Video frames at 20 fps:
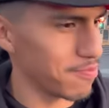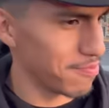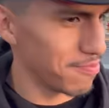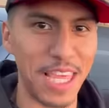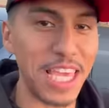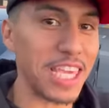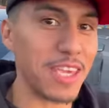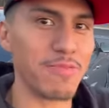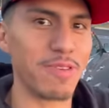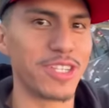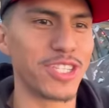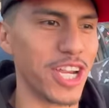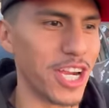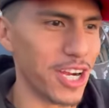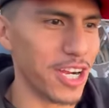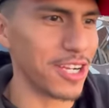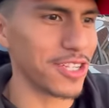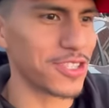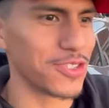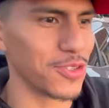thingy
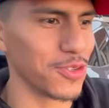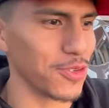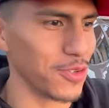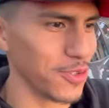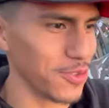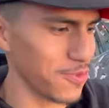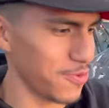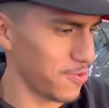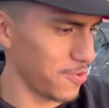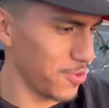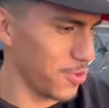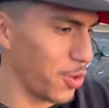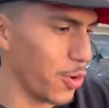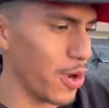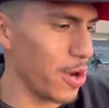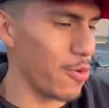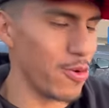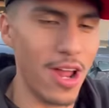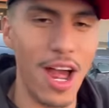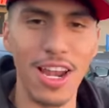majigger to do
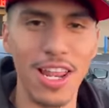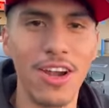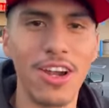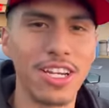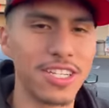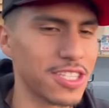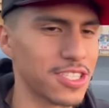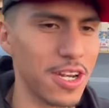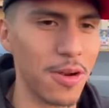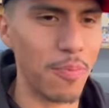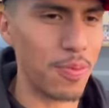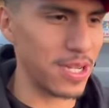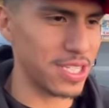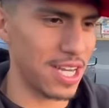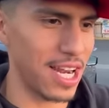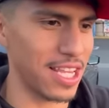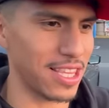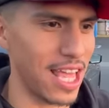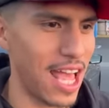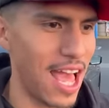it. We're not literally just gonna push it
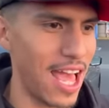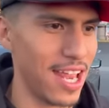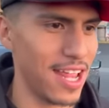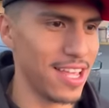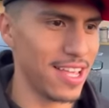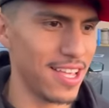like that.